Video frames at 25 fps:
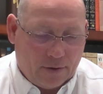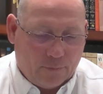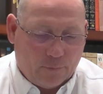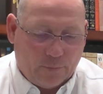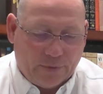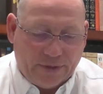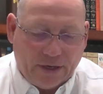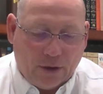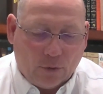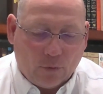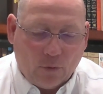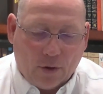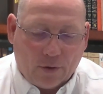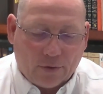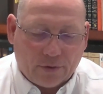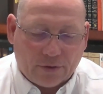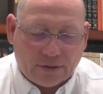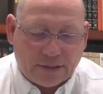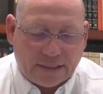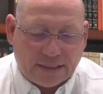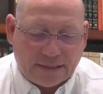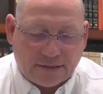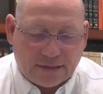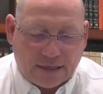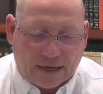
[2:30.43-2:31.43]
We no longer
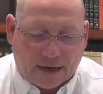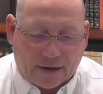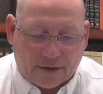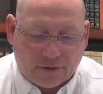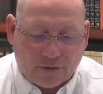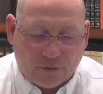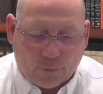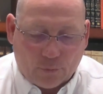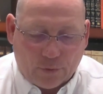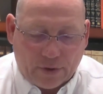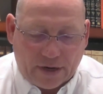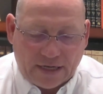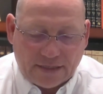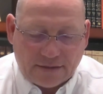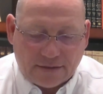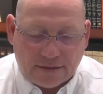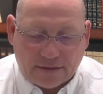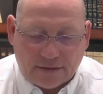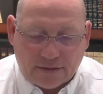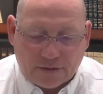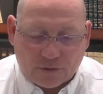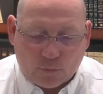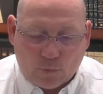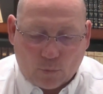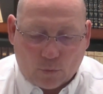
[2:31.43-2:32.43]
desire the ways
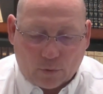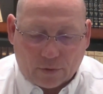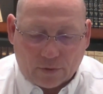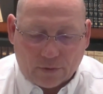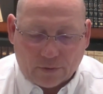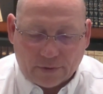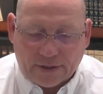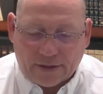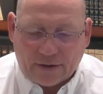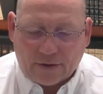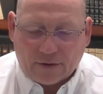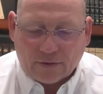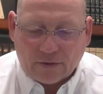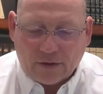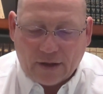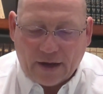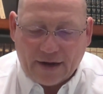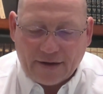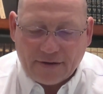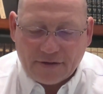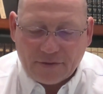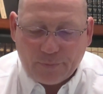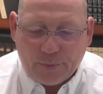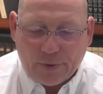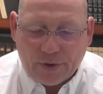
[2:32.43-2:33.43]
of this world in our
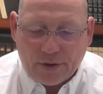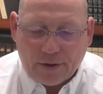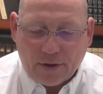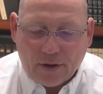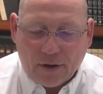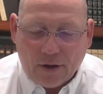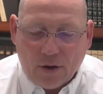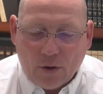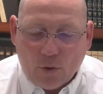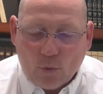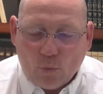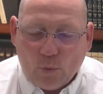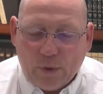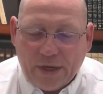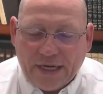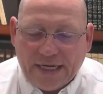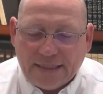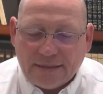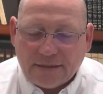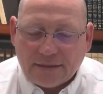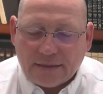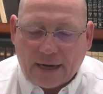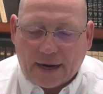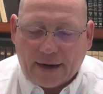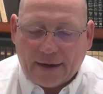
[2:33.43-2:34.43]
lives, but we
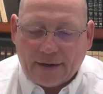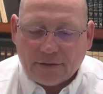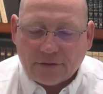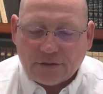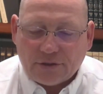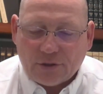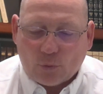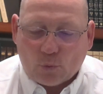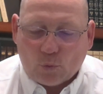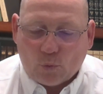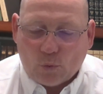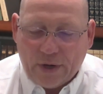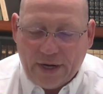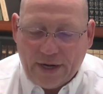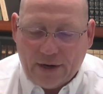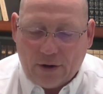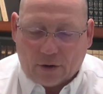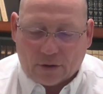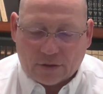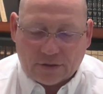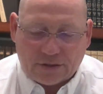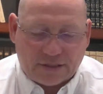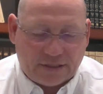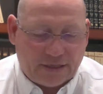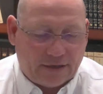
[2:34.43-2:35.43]
desire to rid
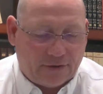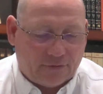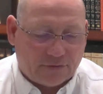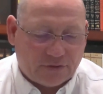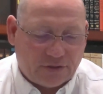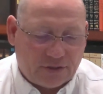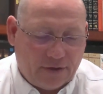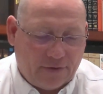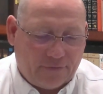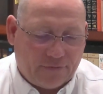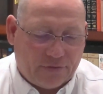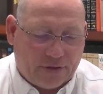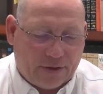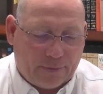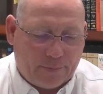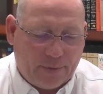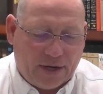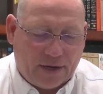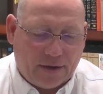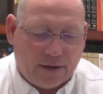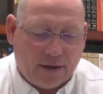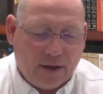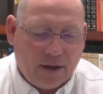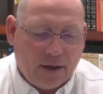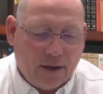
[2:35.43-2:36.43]
ourselves of them
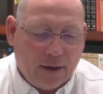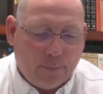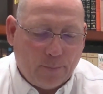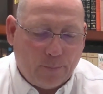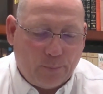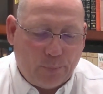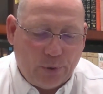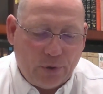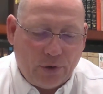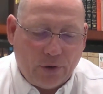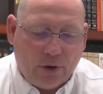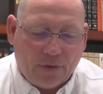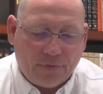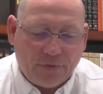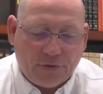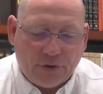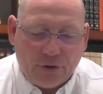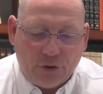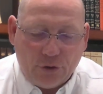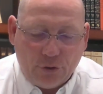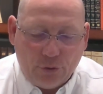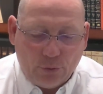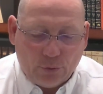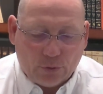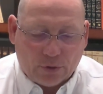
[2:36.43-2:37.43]
and put on the
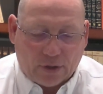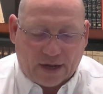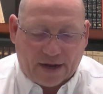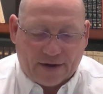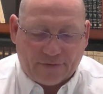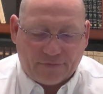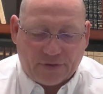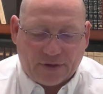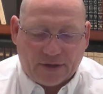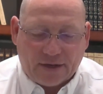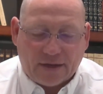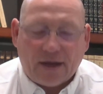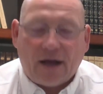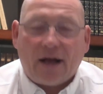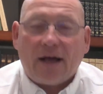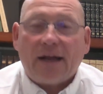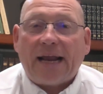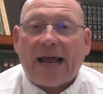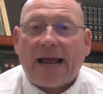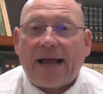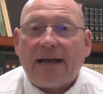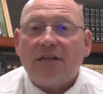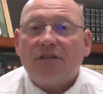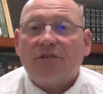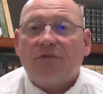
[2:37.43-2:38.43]
new life that
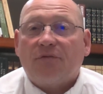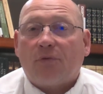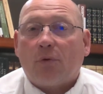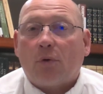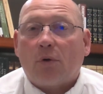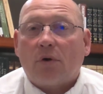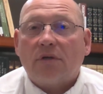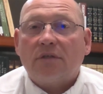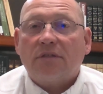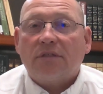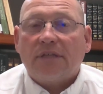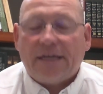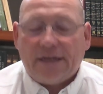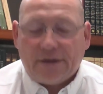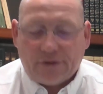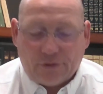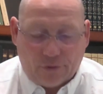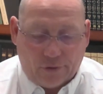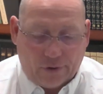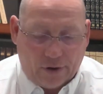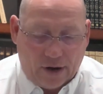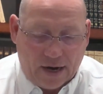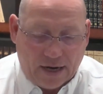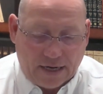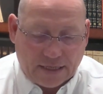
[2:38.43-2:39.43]
God has for us in
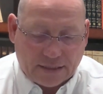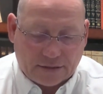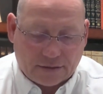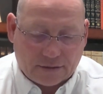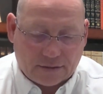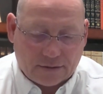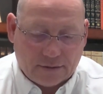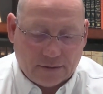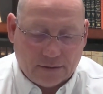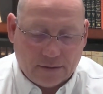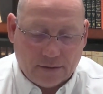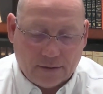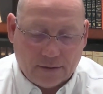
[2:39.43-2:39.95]
Christ.